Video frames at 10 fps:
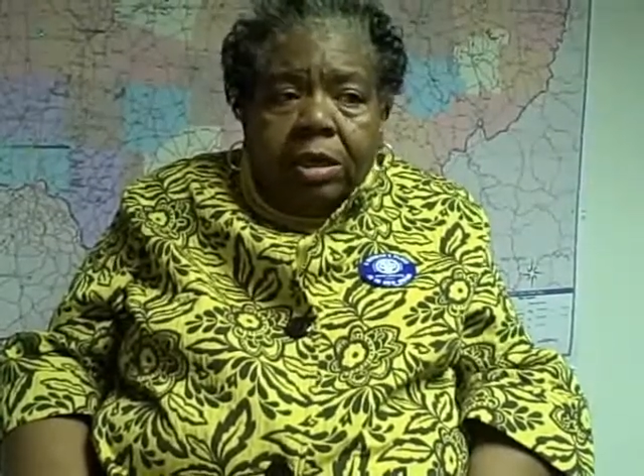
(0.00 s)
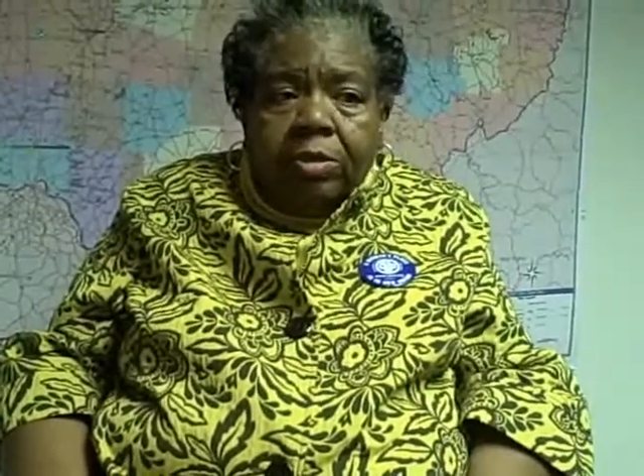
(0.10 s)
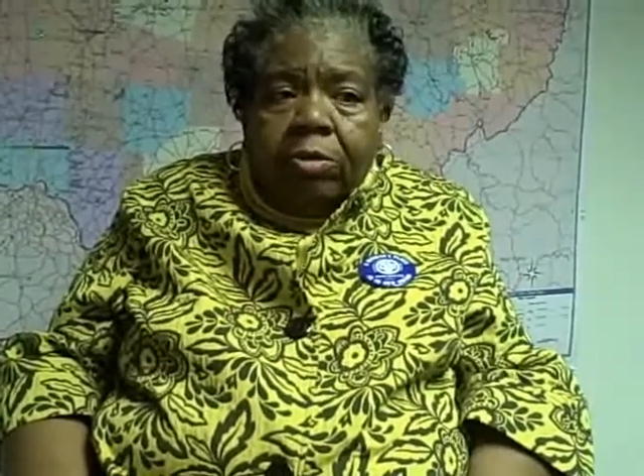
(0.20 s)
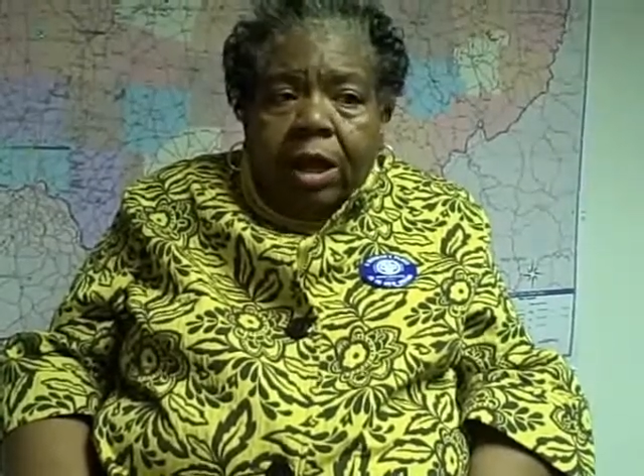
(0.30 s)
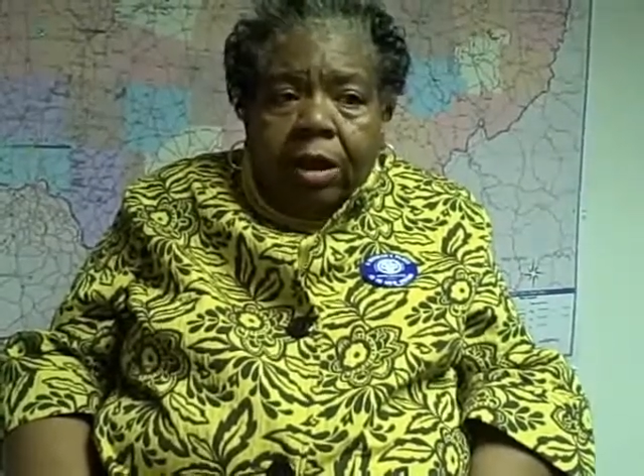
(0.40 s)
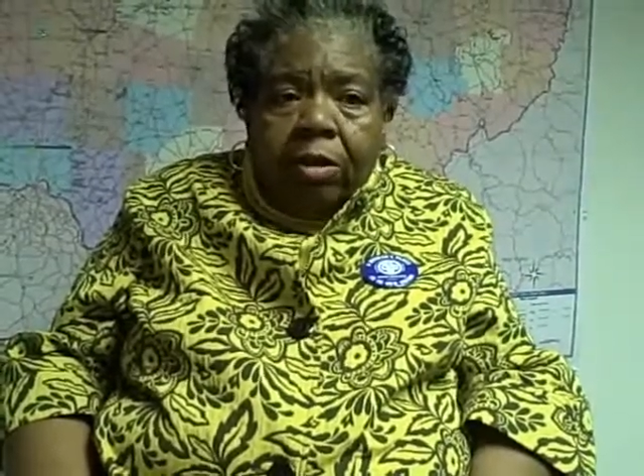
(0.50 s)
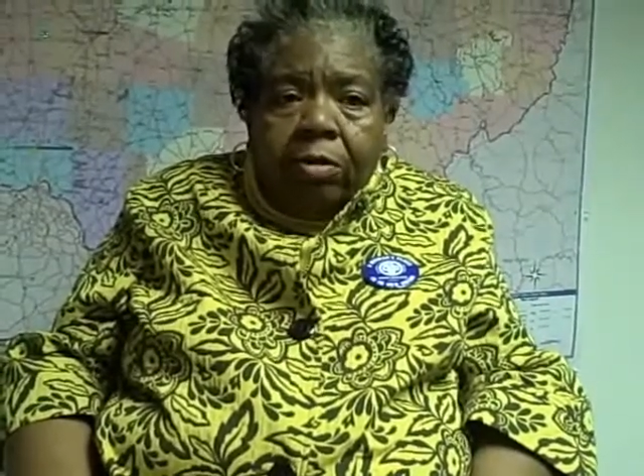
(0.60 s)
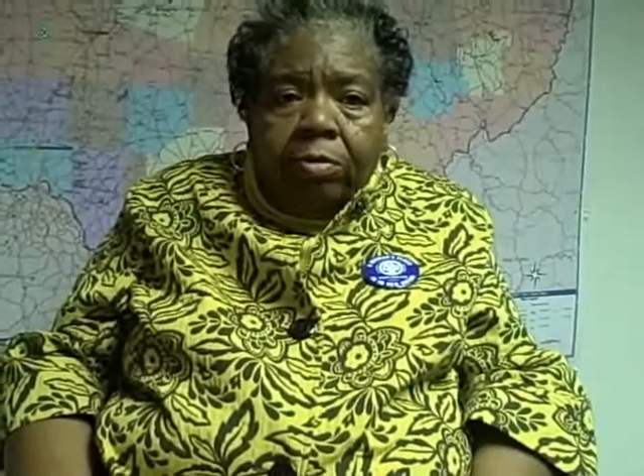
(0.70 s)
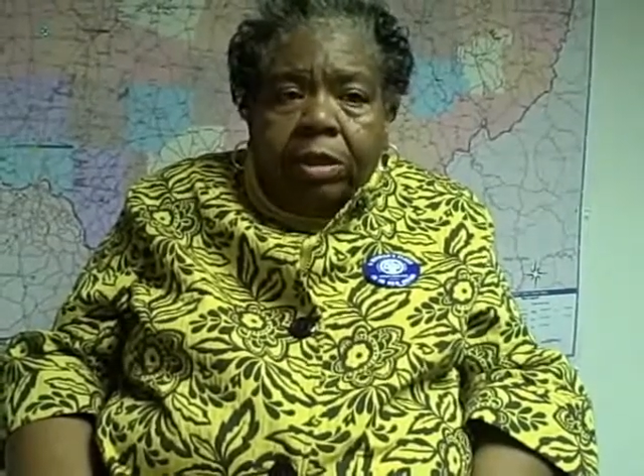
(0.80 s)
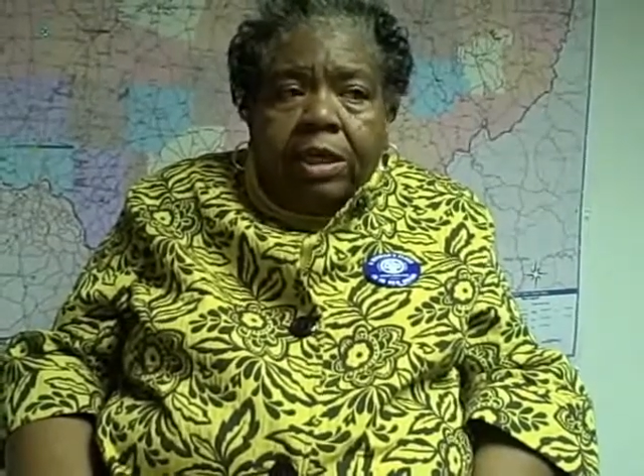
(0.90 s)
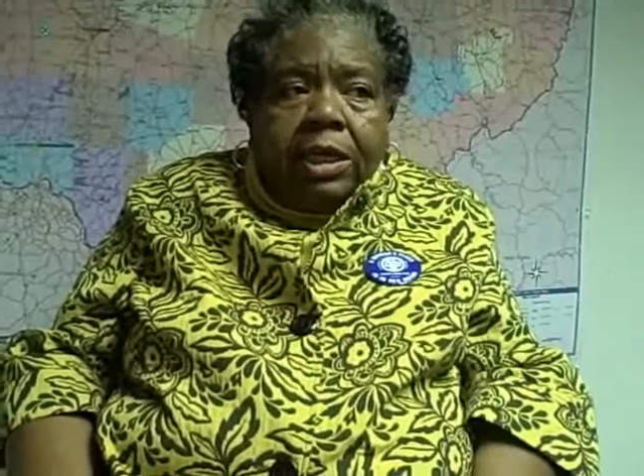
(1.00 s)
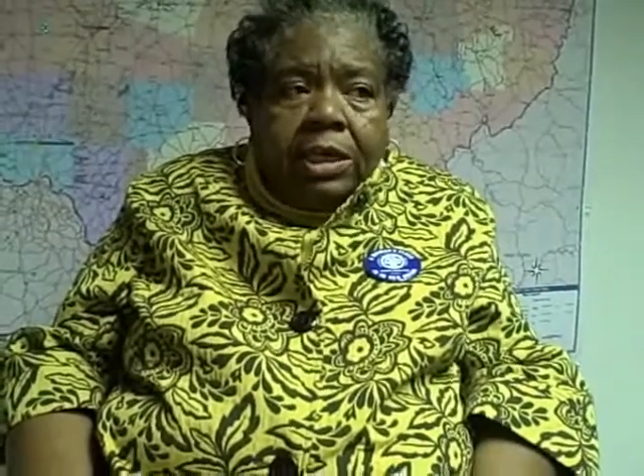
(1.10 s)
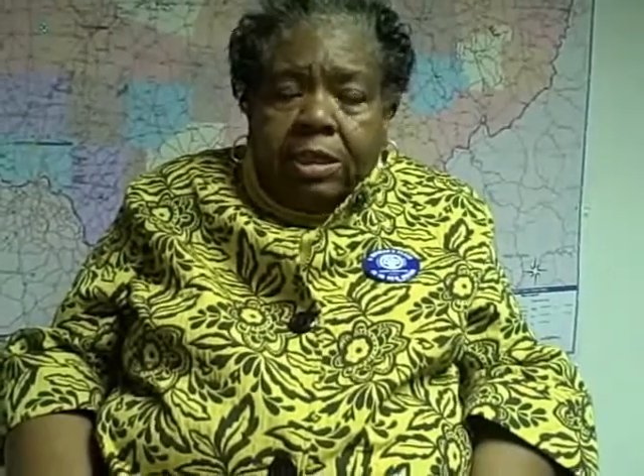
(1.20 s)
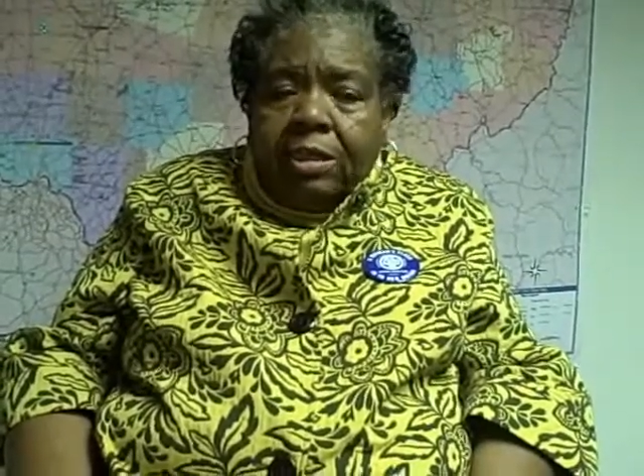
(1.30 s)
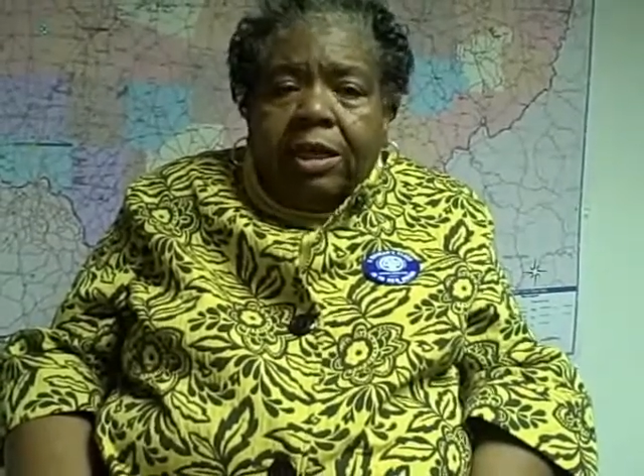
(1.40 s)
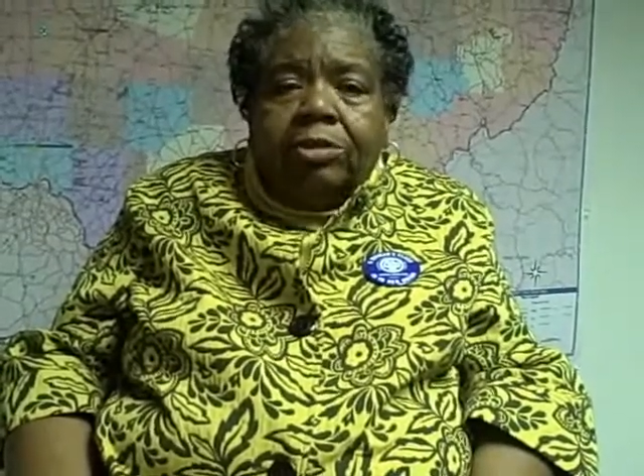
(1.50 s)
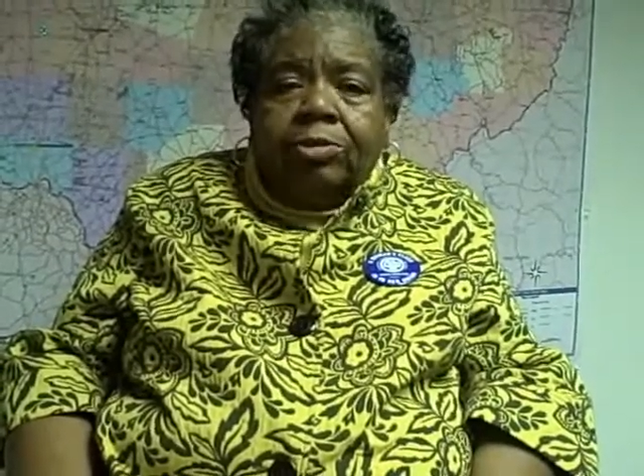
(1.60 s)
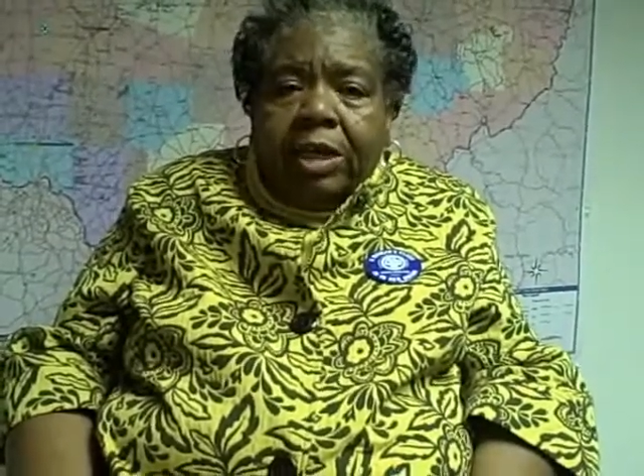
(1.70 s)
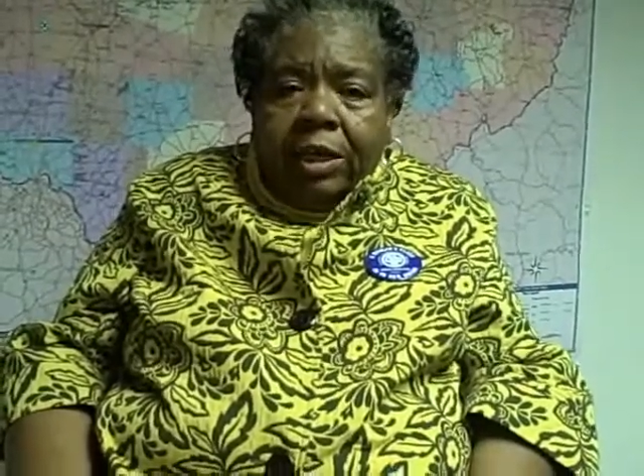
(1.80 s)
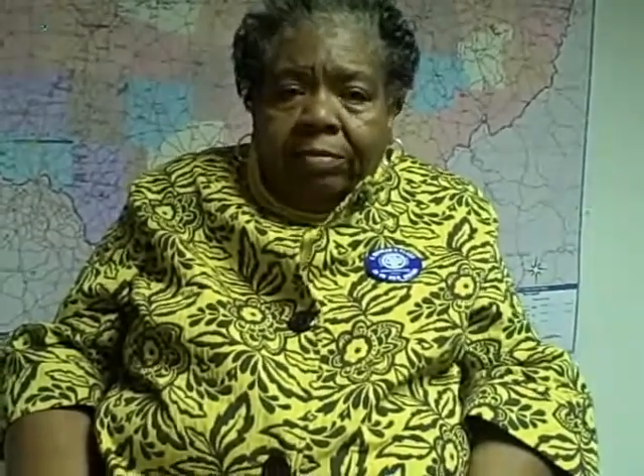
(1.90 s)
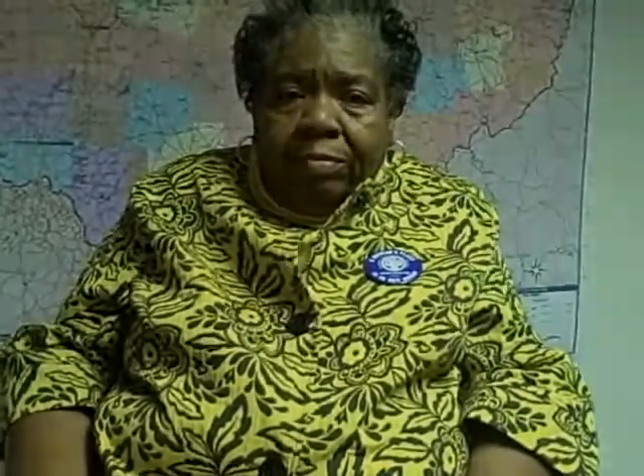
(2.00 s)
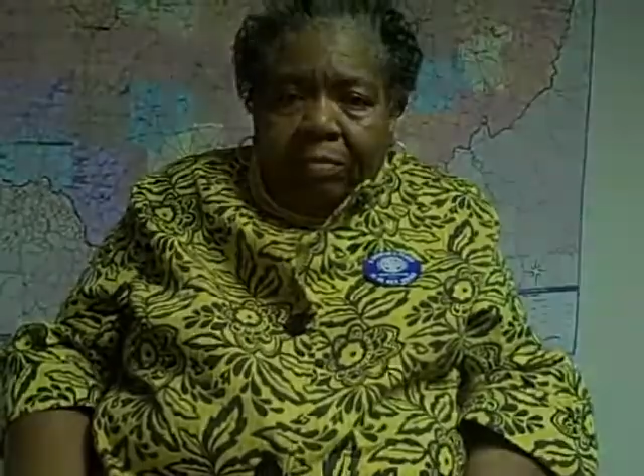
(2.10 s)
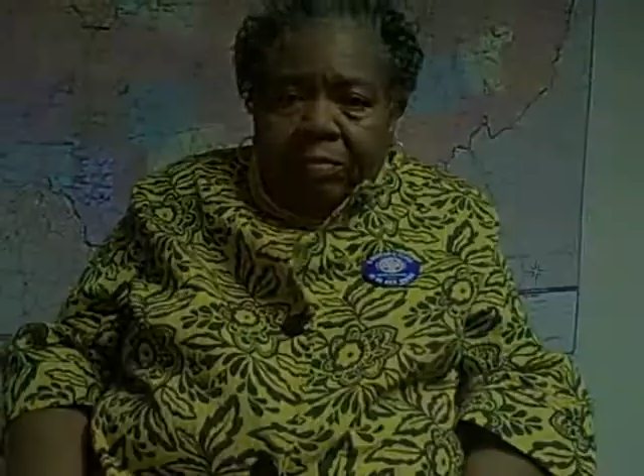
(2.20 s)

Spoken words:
in Ohio, he did not do that.